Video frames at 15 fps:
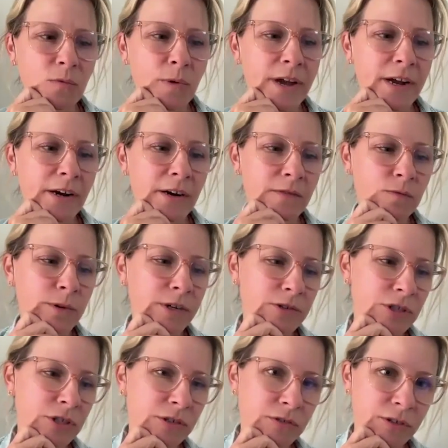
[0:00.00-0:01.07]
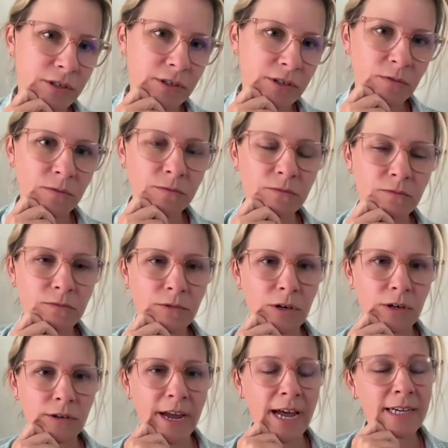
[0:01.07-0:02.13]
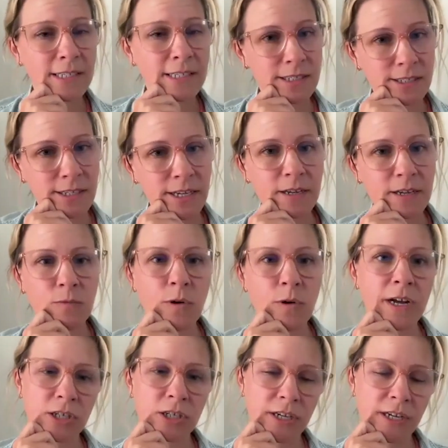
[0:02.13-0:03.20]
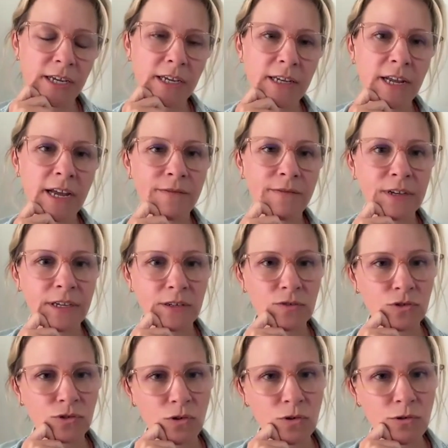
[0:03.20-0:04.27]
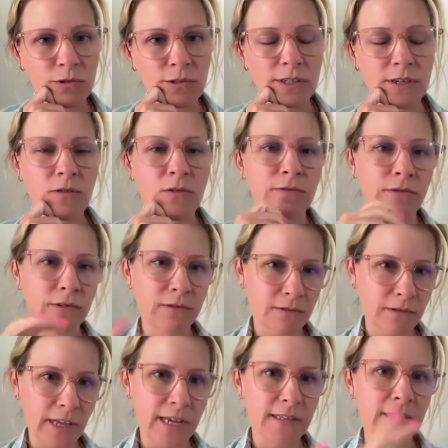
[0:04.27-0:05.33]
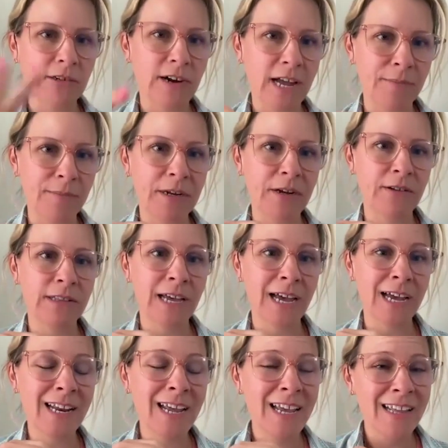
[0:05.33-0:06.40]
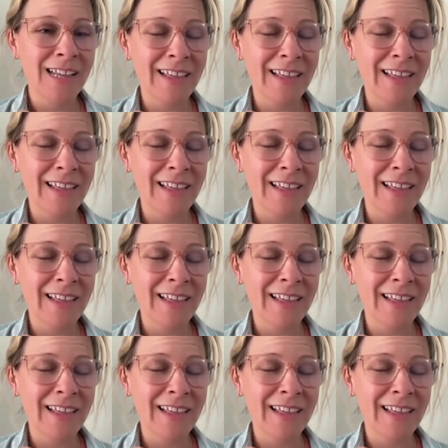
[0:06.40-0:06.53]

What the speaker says: aware of what your children are accessing and watching and having controls and over things that are happening online,